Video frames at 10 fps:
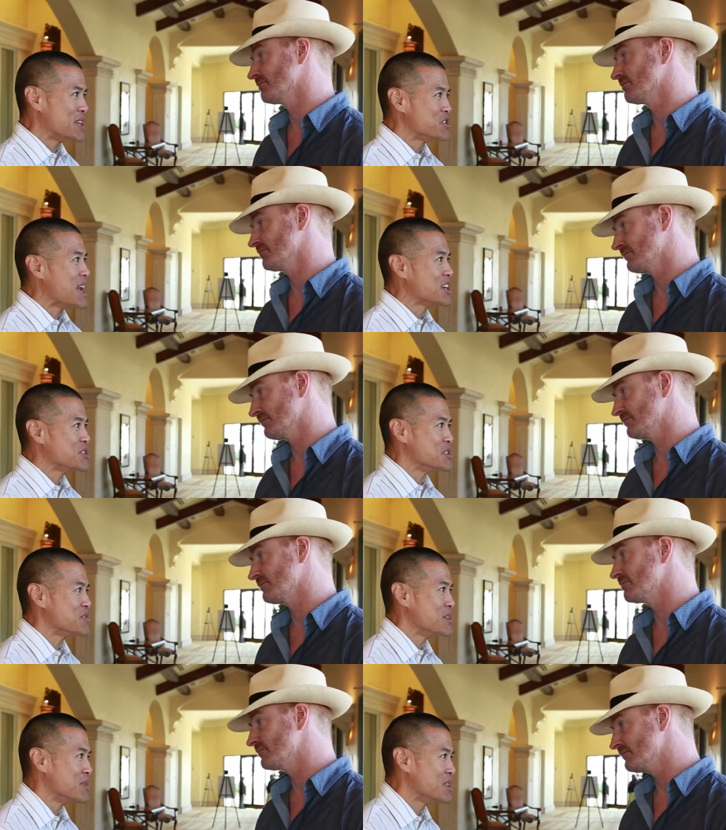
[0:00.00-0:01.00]
Speaker 1: transactions
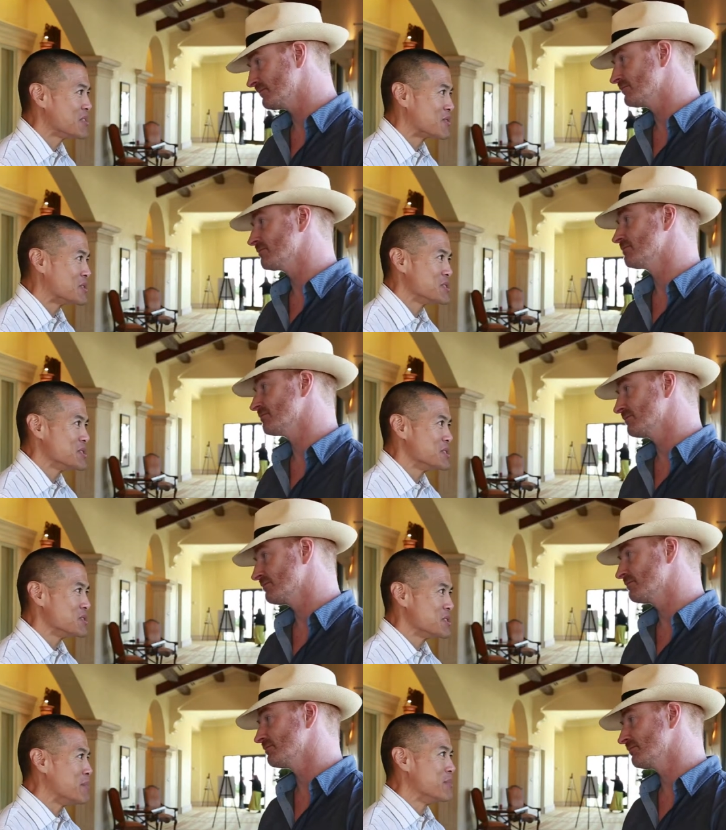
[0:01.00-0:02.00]
every month
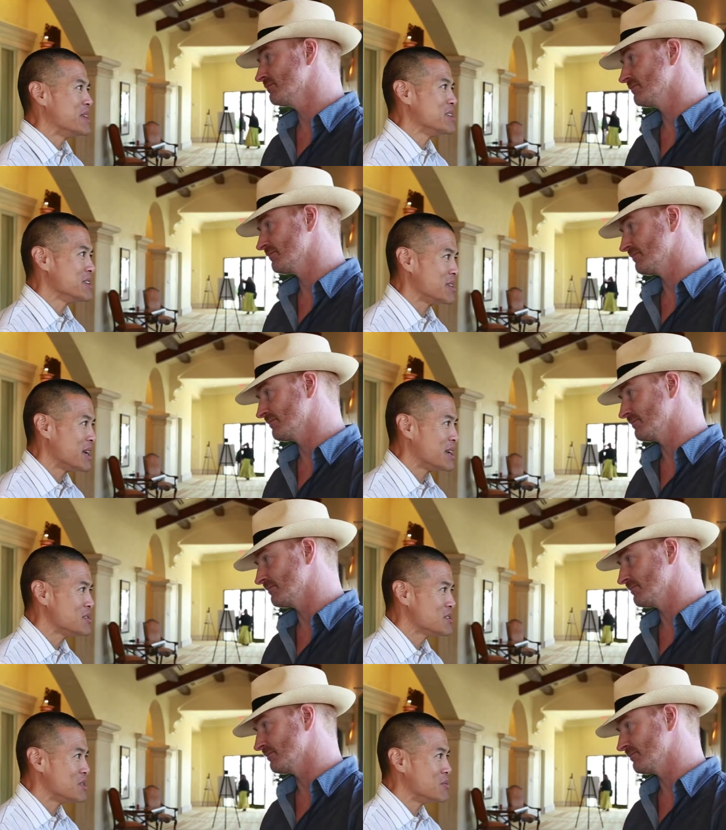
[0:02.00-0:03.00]
versus a million
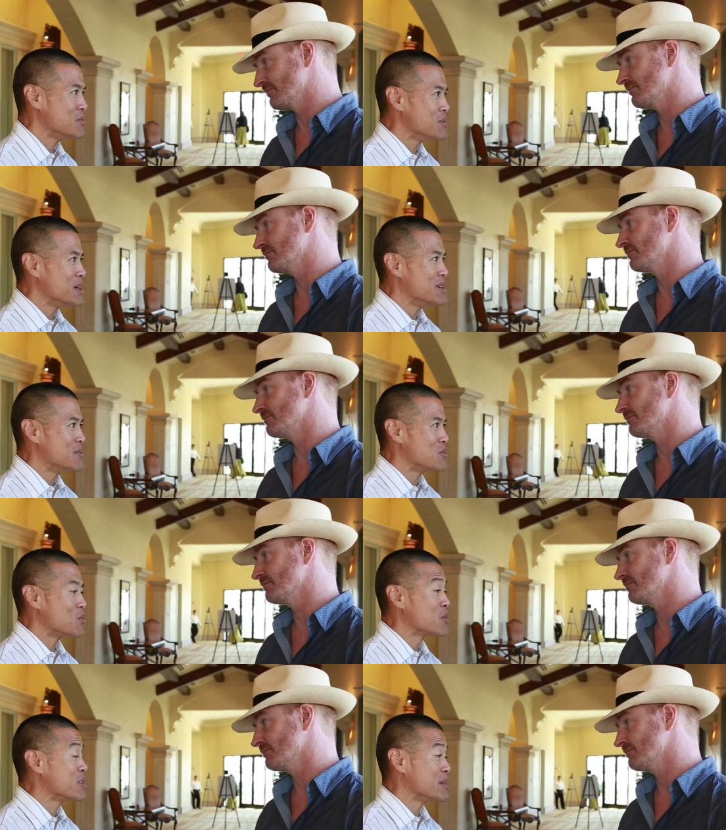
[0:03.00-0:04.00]
now. So uh, we're
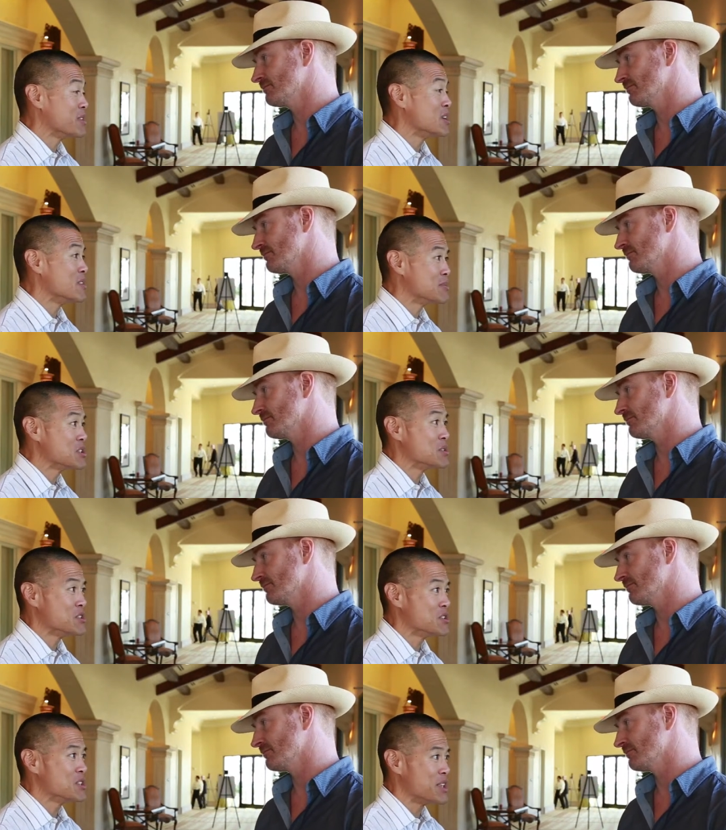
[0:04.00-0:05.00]
working with a company to develop
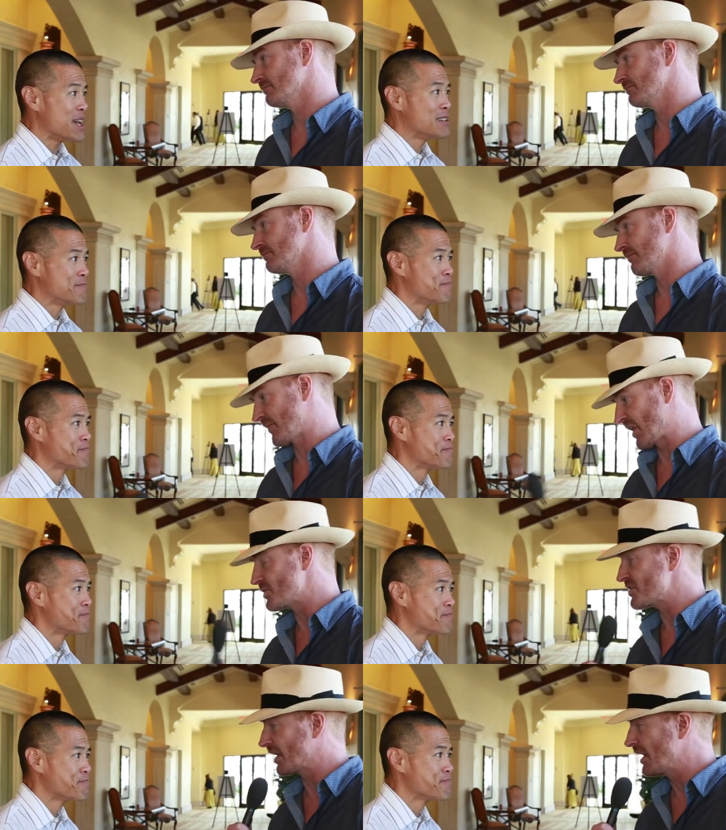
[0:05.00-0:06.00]
solutions to that.
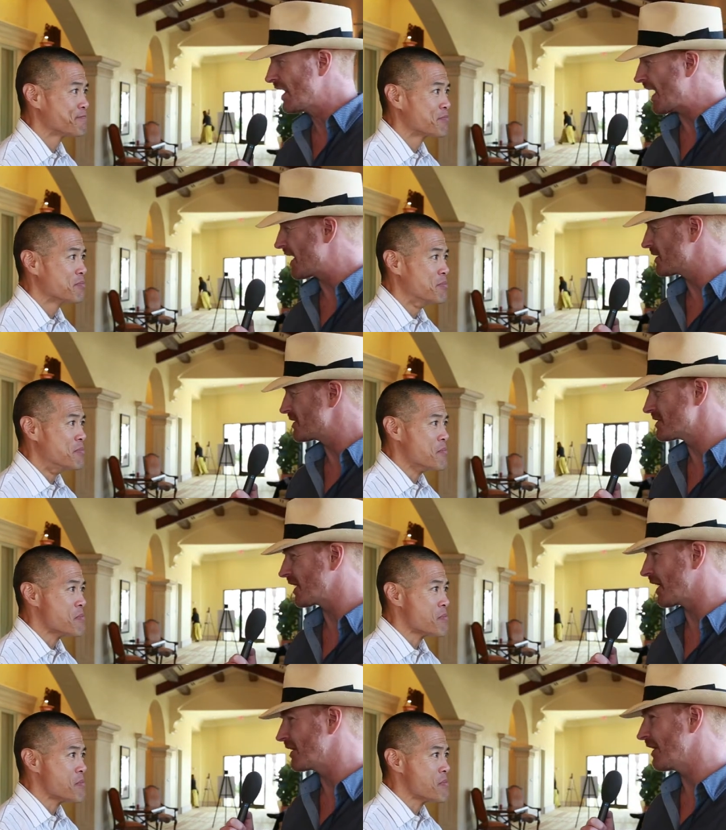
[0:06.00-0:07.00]
Speaker 2: Interesting. And
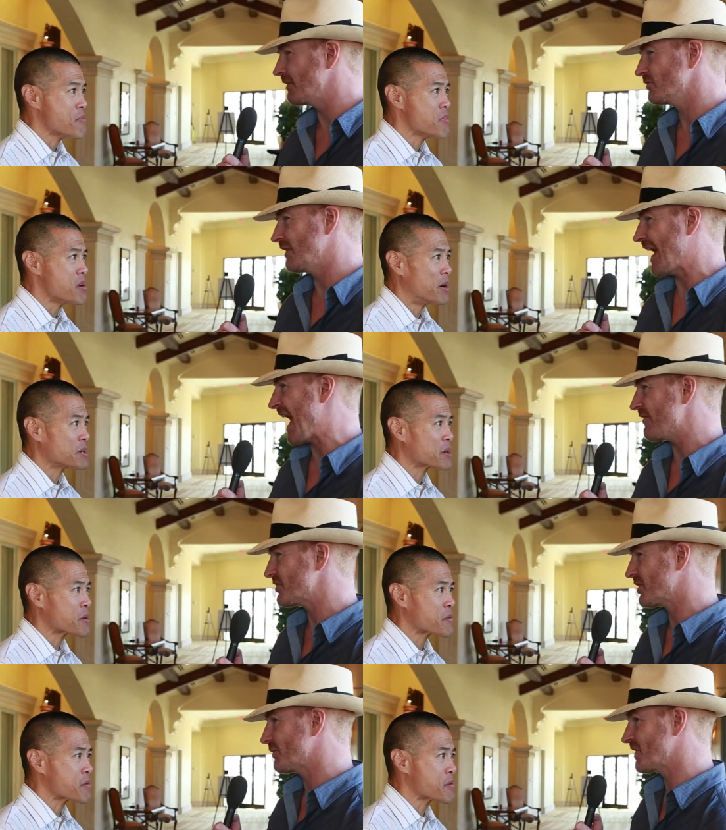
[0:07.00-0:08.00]
I
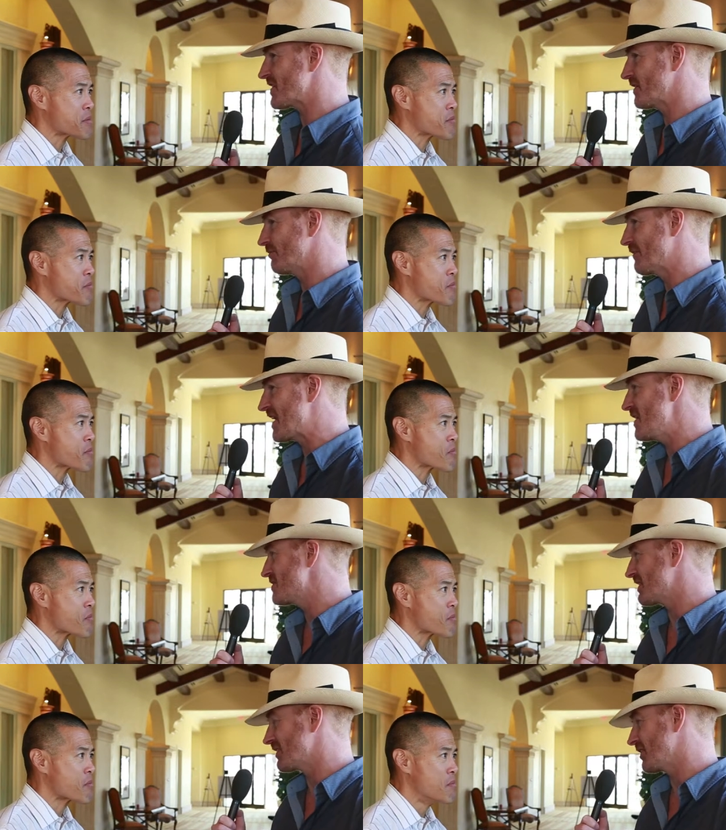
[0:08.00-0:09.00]
haven't come across many
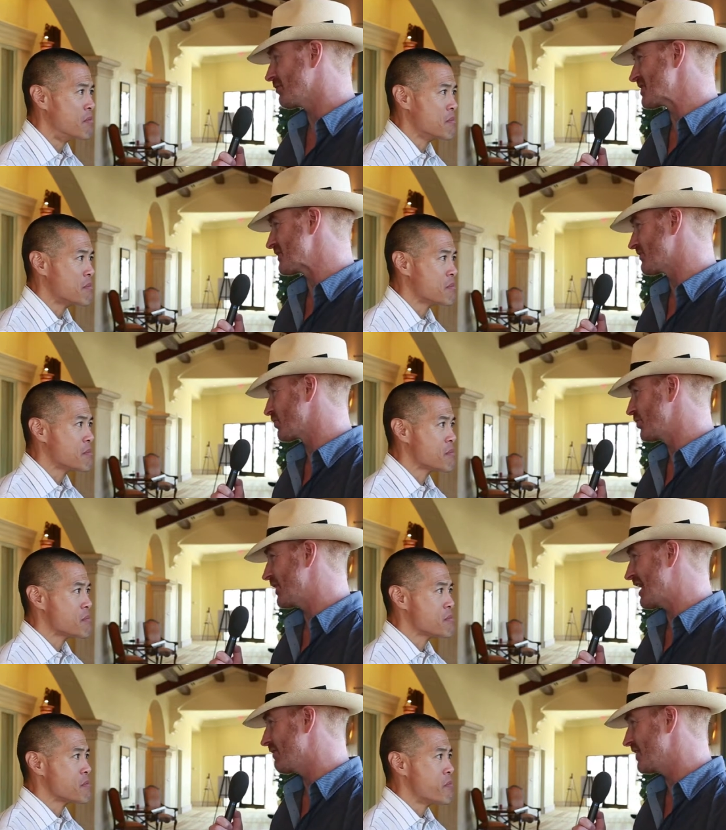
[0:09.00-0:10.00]
utility companies before who
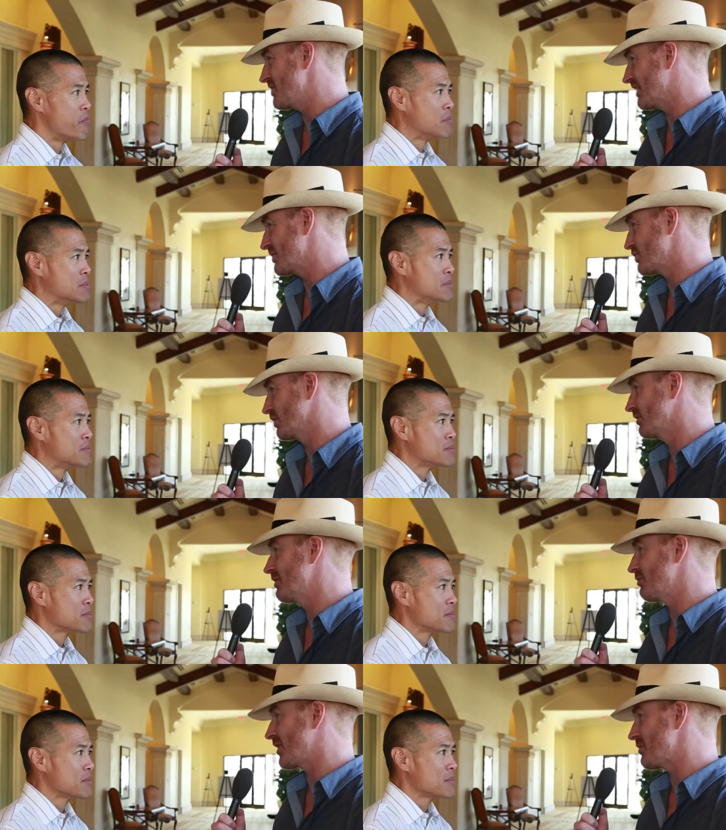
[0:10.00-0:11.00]
have an intellectual
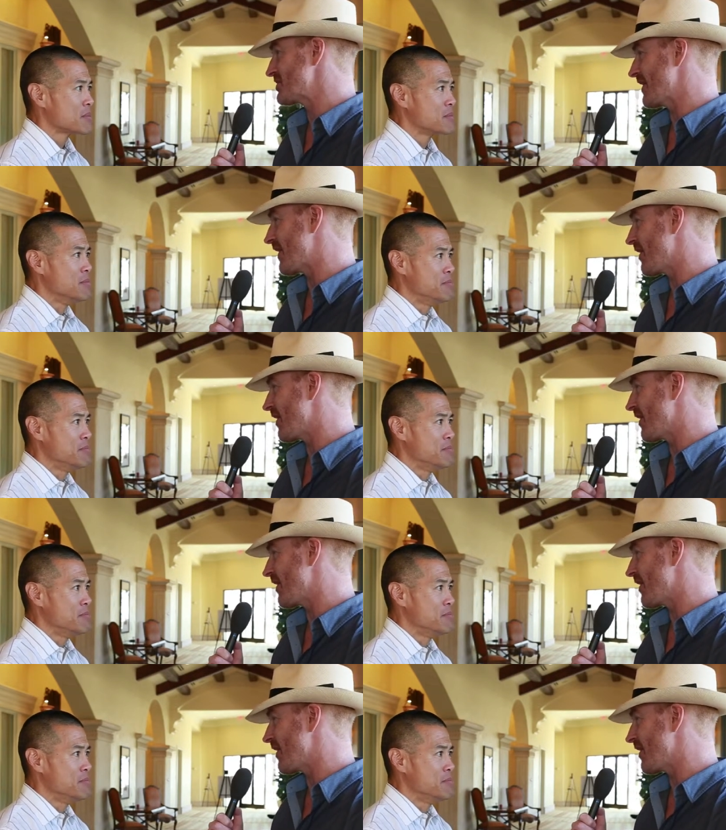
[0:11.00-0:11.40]
property